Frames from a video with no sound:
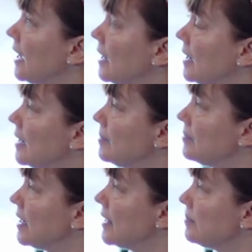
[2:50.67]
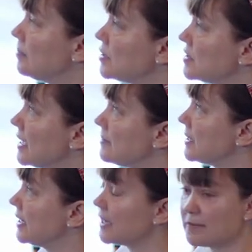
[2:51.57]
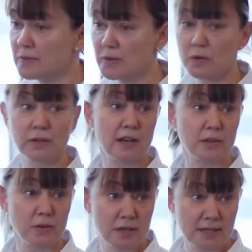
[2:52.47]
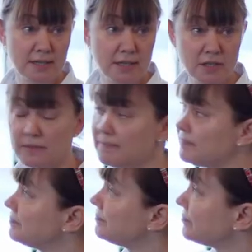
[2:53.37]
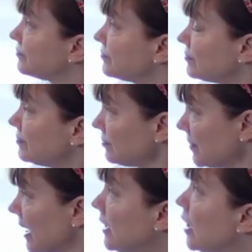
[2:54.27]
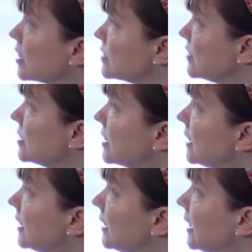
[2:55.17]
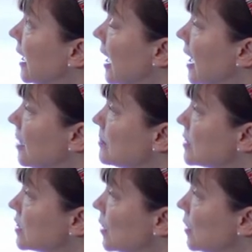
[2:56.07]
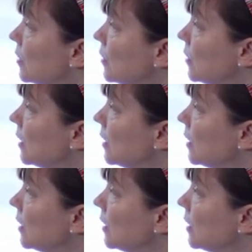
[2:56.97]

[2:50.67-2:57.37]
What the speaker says: And most of that money came from the World Health Organization in Oxford. So